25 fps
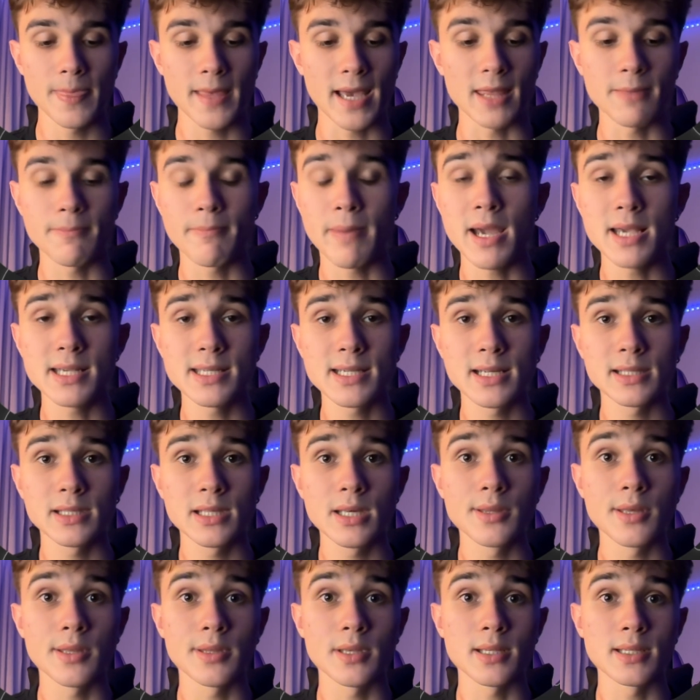And
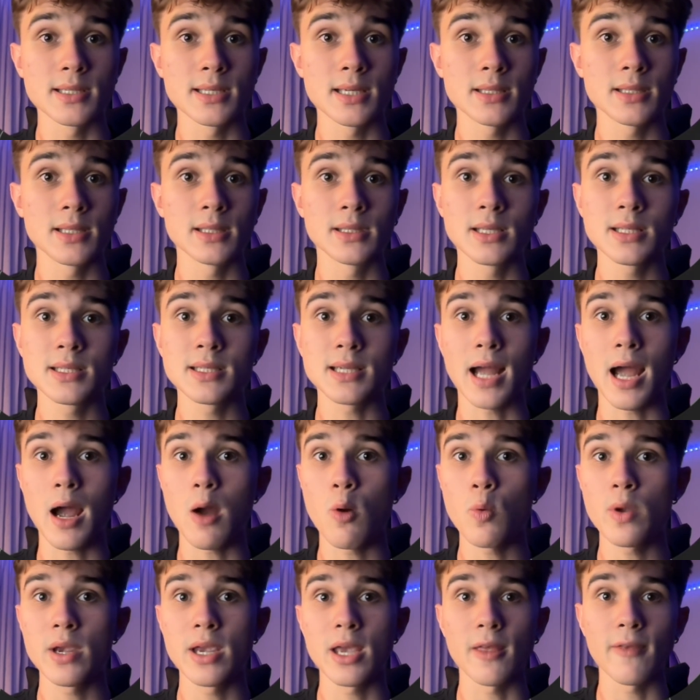basically that is it, that is
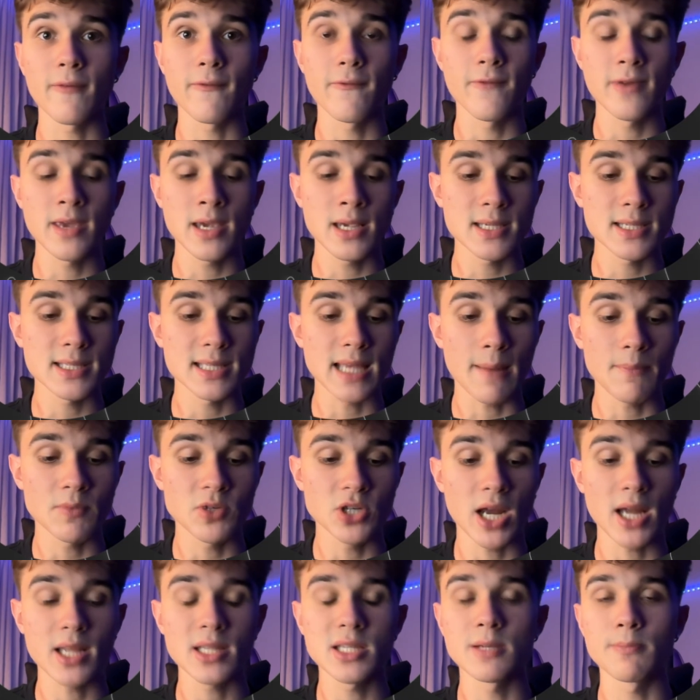how we can fix
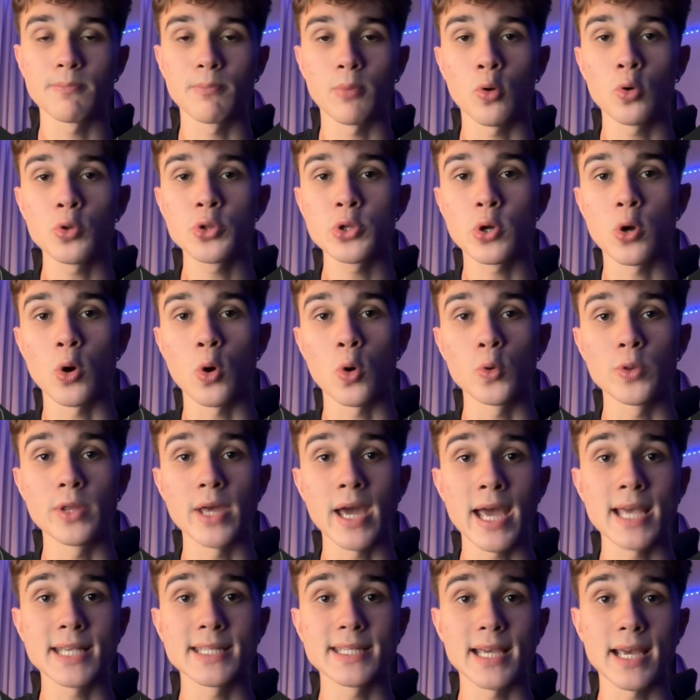Snapchat support code
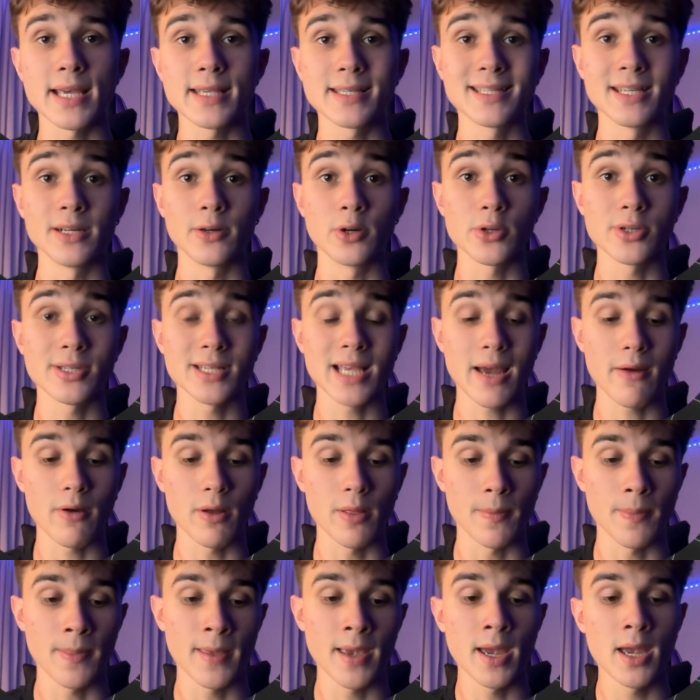
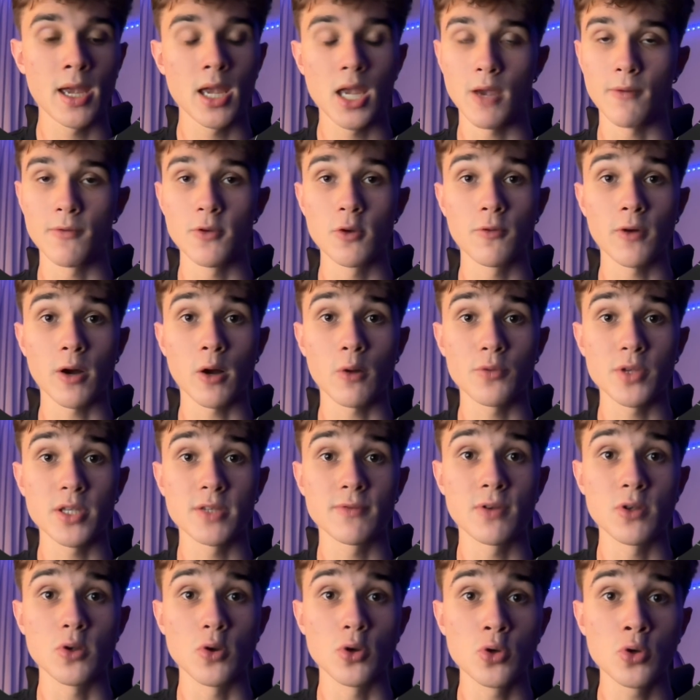SS07. If you found
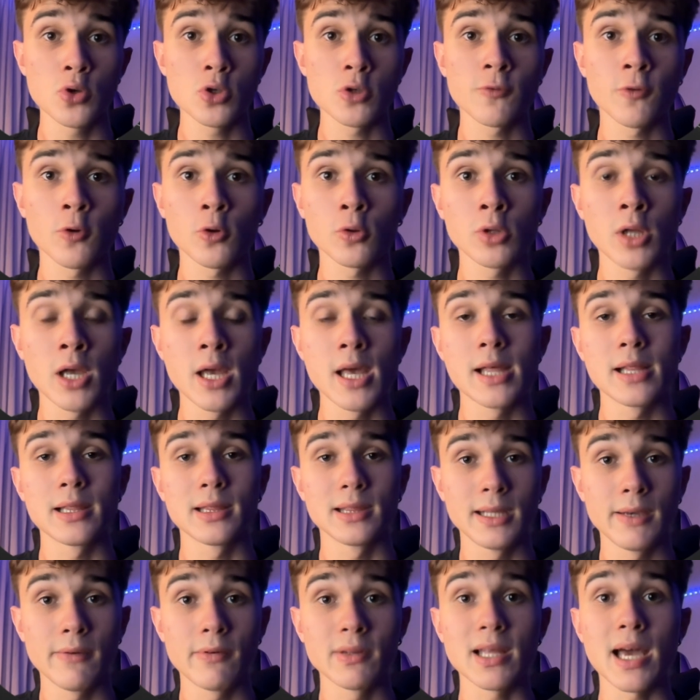this video useful,
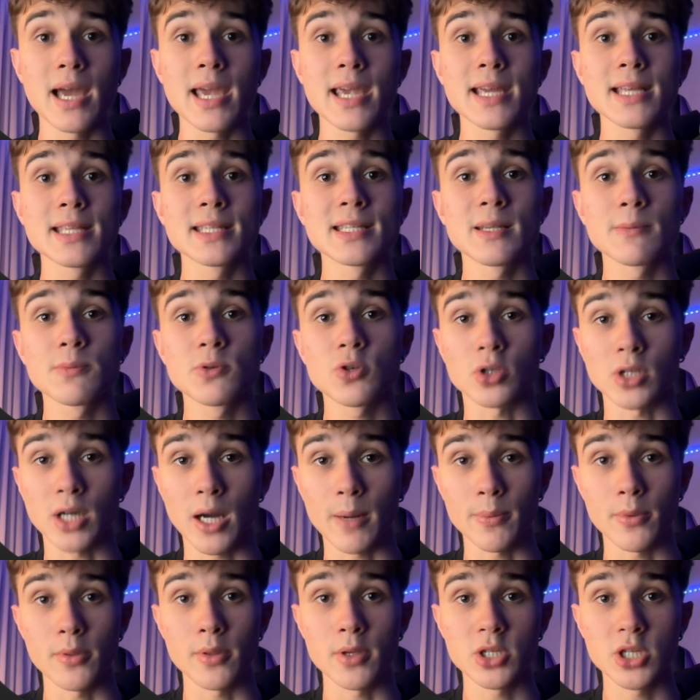leave a like and
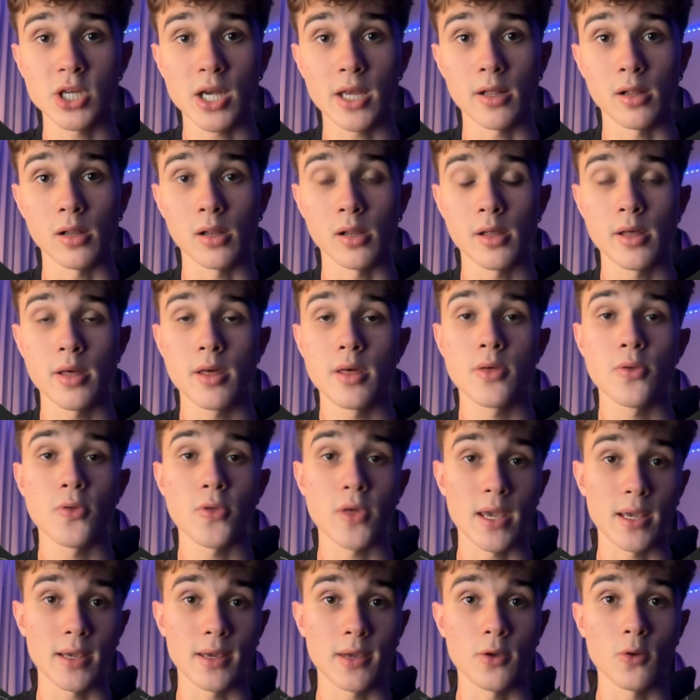subscribe to the channel.
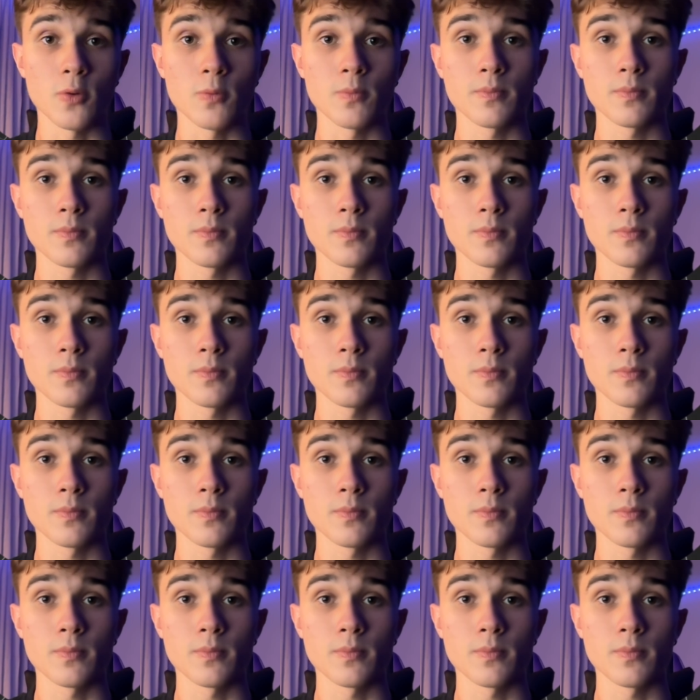Thank you.